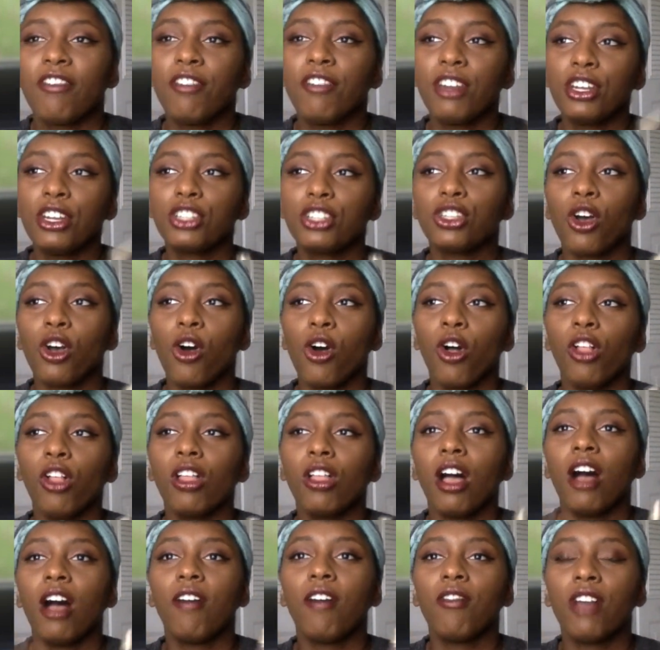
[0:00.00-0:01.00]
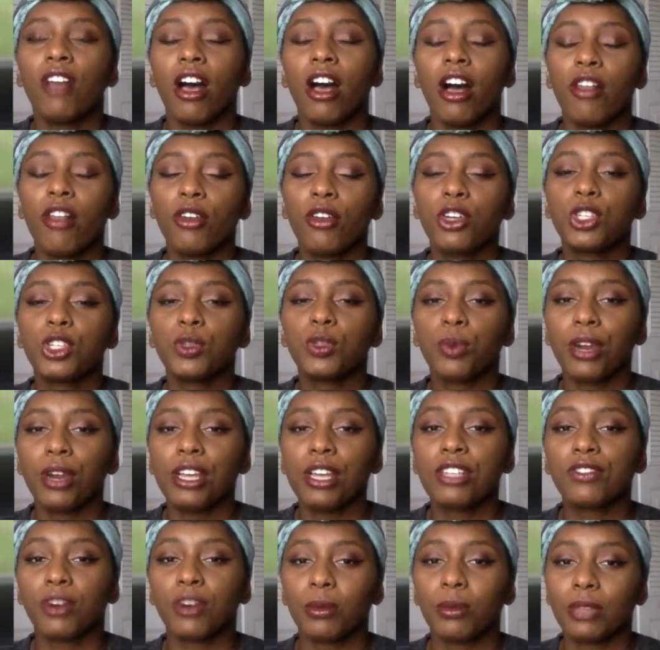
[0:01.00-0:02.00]
finished all of the other
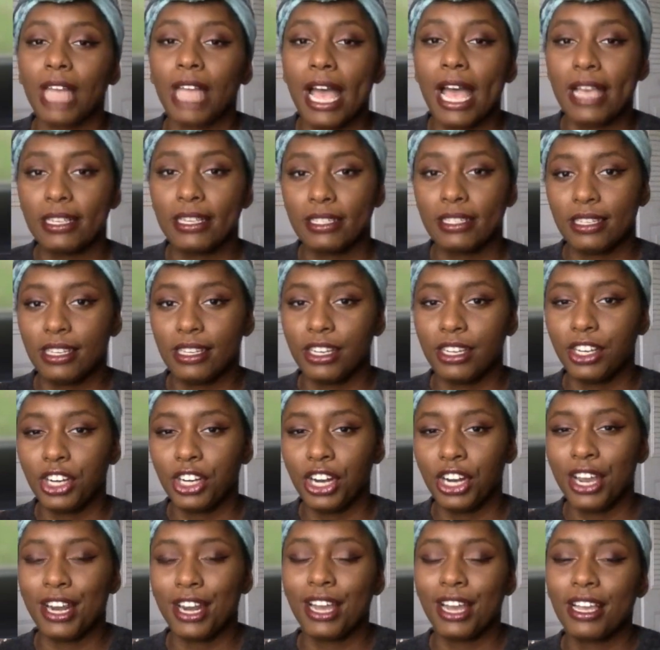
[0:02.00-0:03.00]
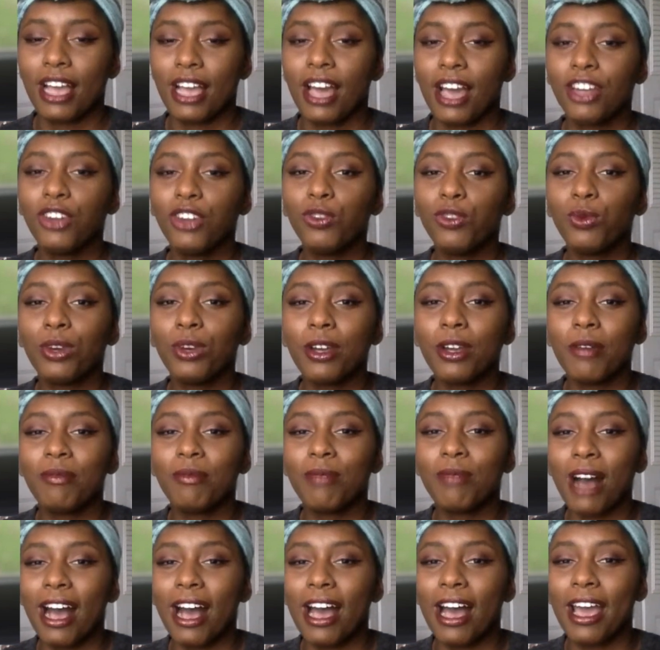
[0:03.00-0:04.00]
sprays from last year, and I kind of want to
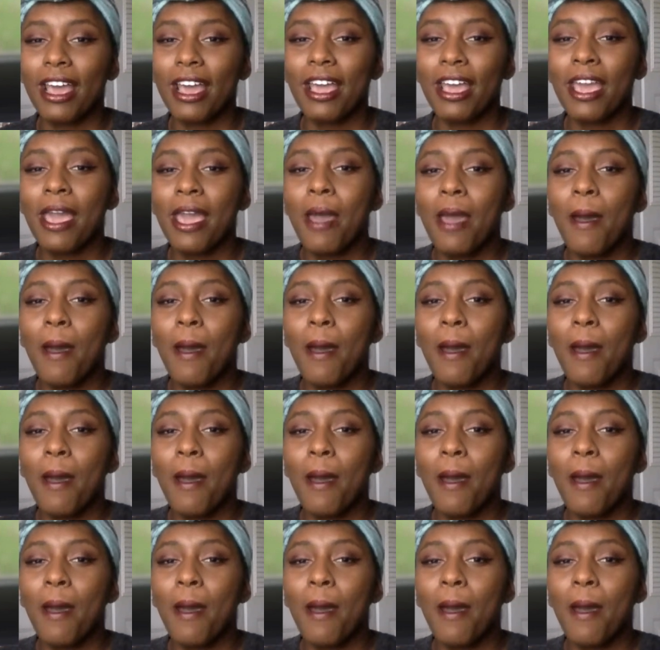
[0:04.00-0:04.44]
buy